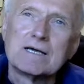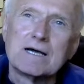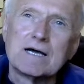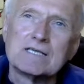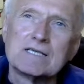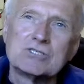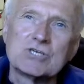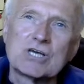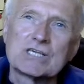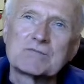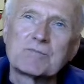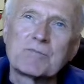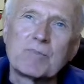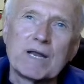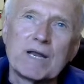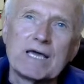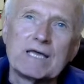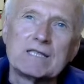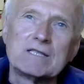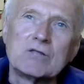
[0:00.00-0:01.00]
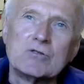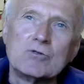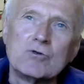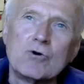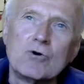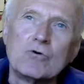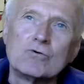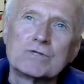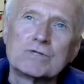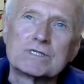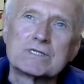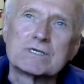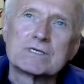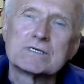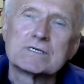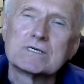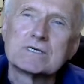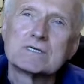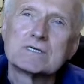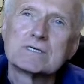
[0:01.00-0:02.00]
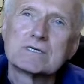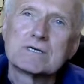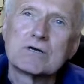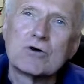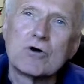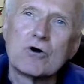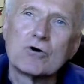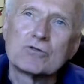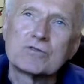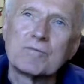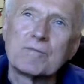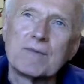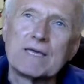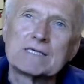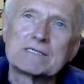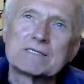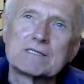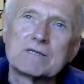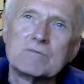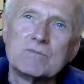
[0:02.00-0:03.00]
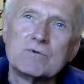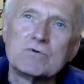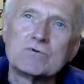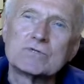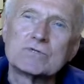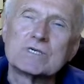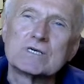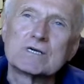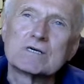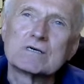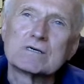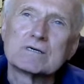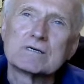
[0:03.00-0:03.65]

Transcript: I just play the notes, God makes the music.